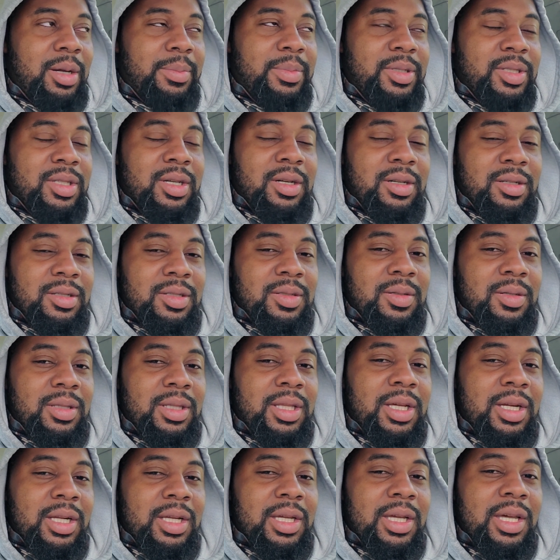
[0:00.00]
I've been talking to a
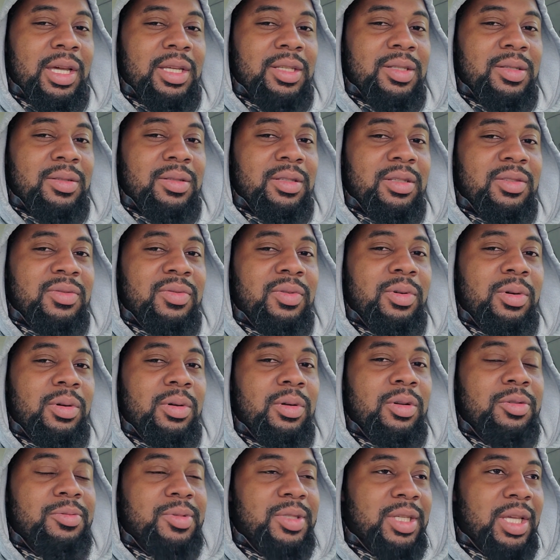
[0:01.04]
lot of guys on these
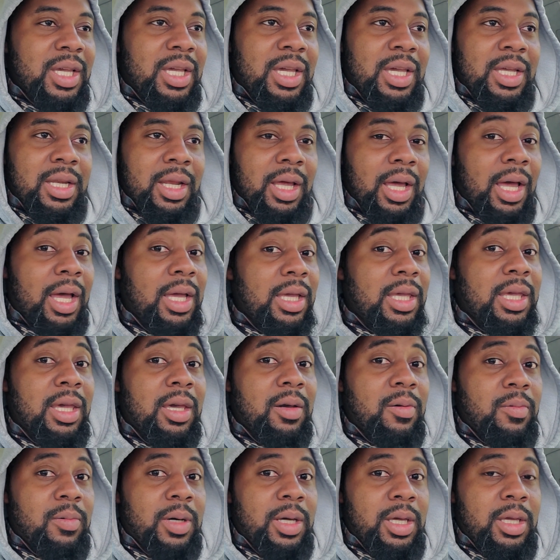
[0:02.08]
forums, and I
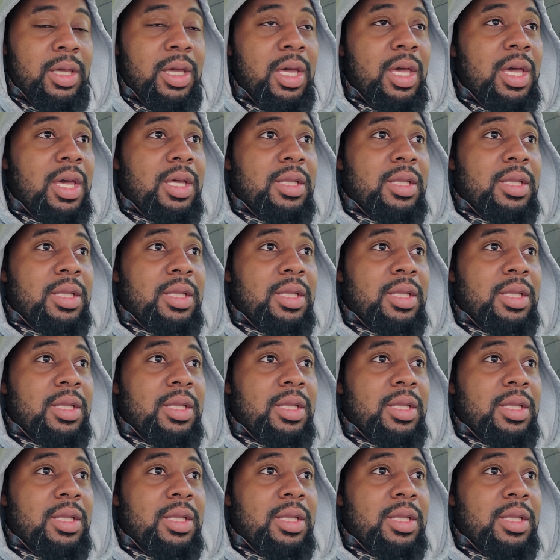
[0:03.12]
can't wait